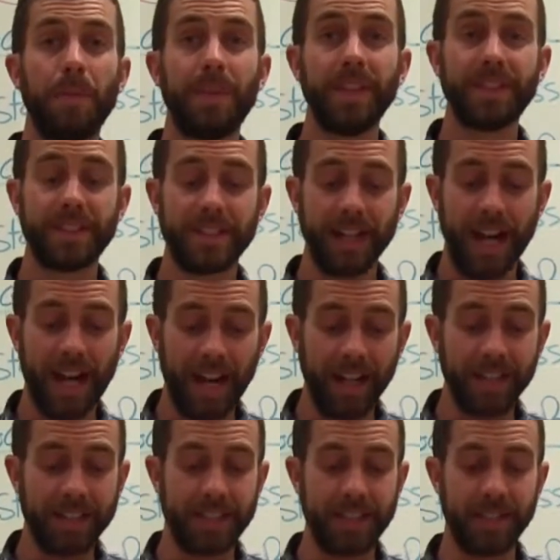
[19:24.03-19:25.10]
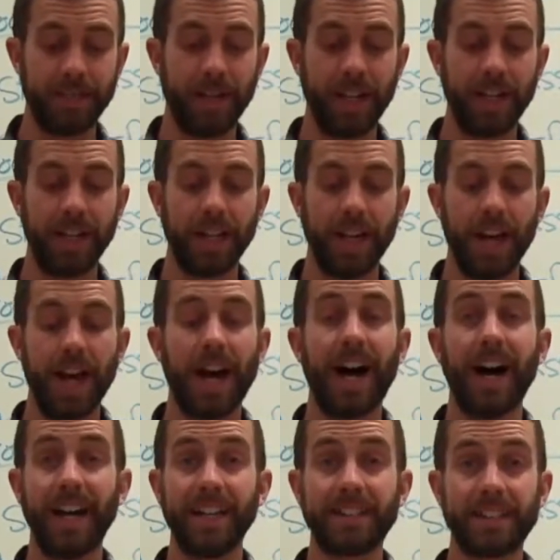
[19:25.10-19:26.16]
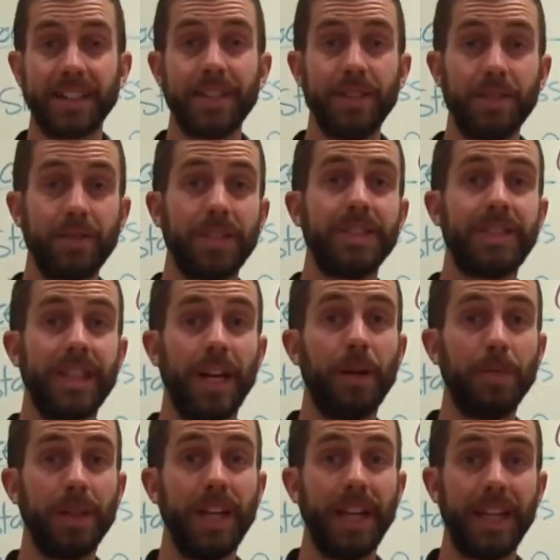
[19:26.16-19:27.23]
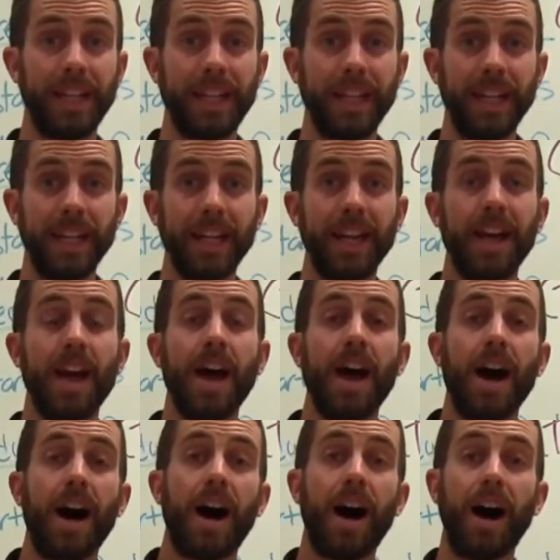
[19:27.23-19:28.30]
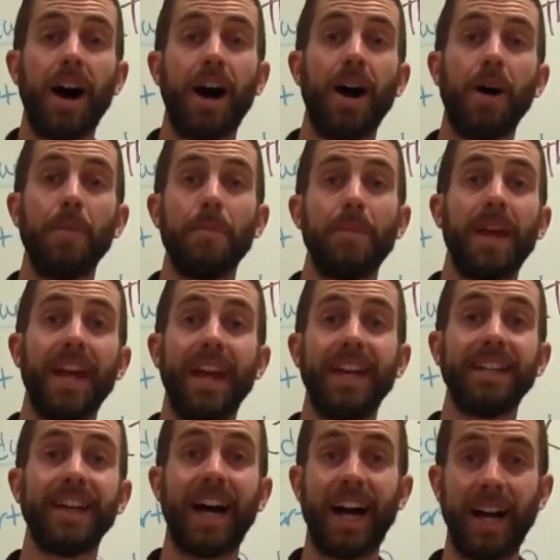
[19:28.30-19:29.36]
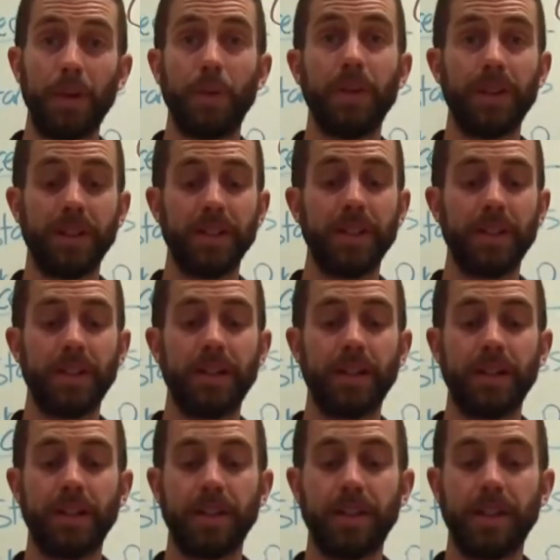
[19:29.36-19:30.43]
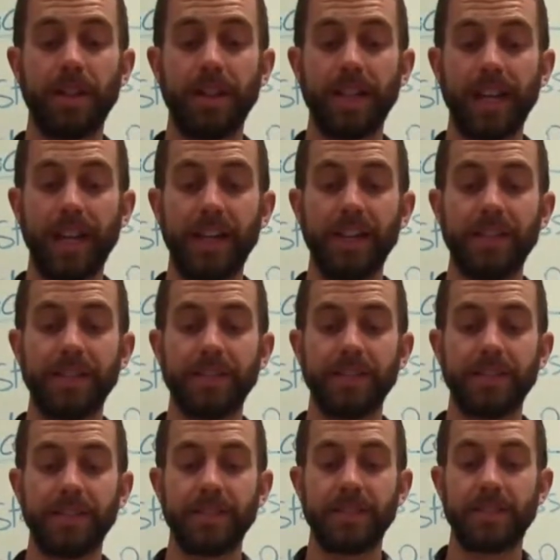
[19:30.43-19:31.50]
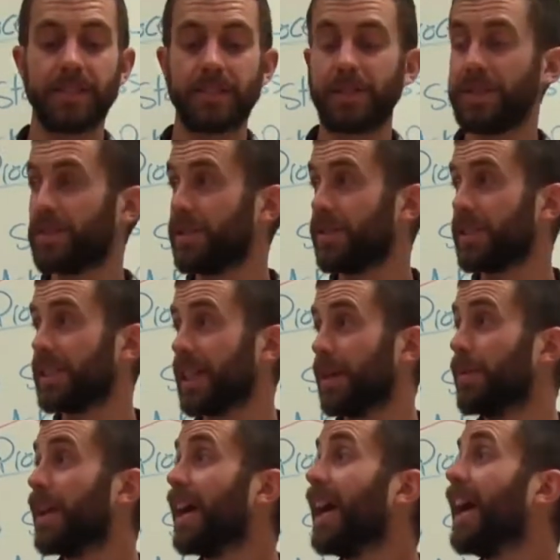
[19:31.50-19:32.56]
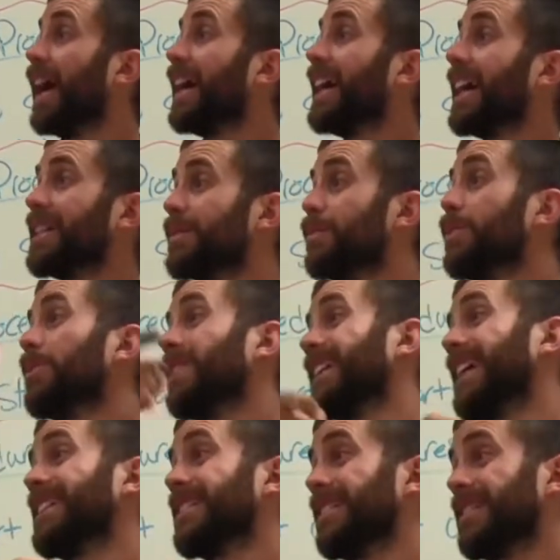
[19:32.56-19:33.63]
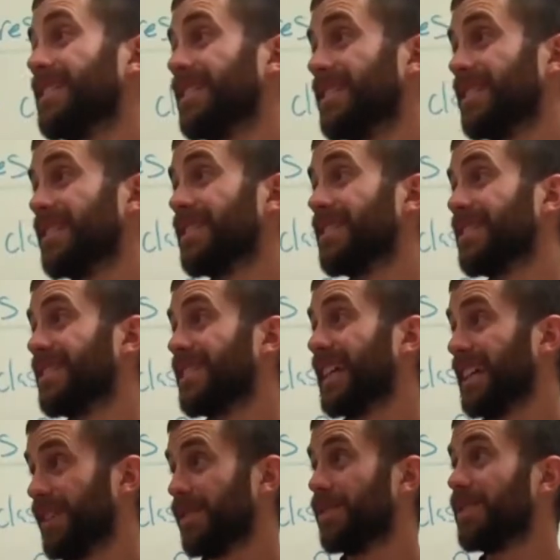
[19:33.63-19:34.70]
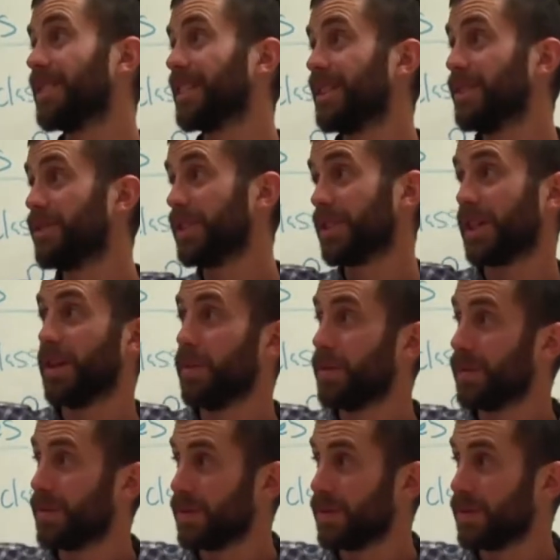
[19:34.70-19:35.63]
This is honesty, right? Honestly, you can tell me anything, and I will, again, treat you the same. Hey guys, I'm doing a lesson. Thank you. Can you just go?